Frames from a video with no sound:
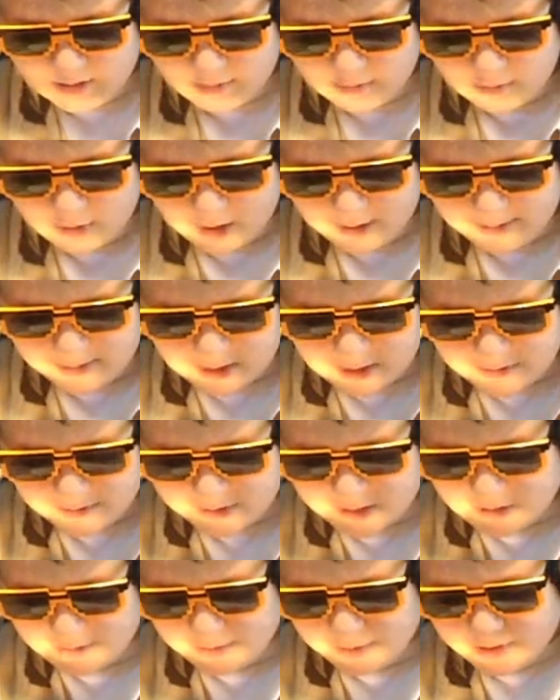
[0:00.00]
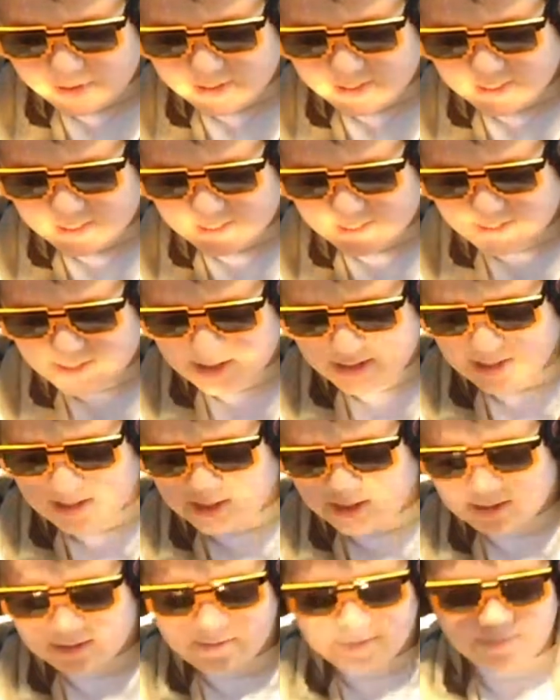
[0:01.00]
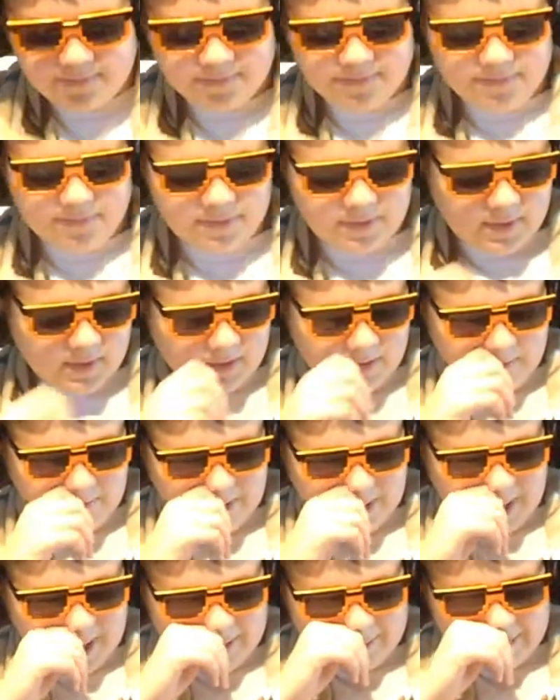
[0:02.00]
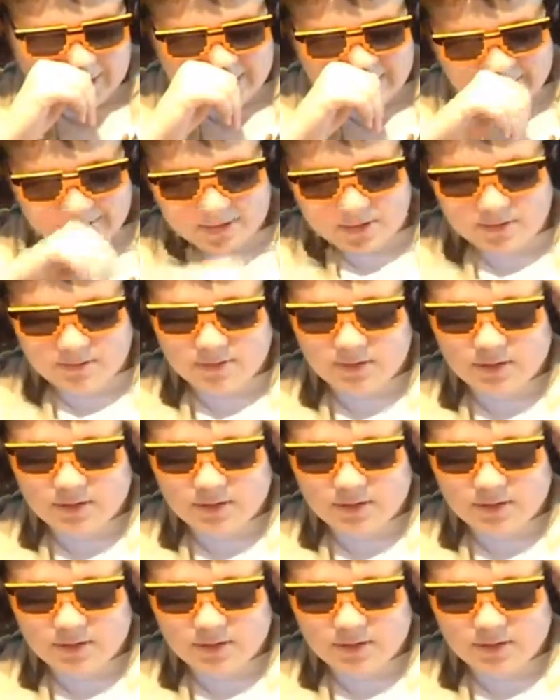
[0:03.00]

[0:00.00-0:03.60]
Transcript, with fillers: Where am I supposed to put this? Where am I supposed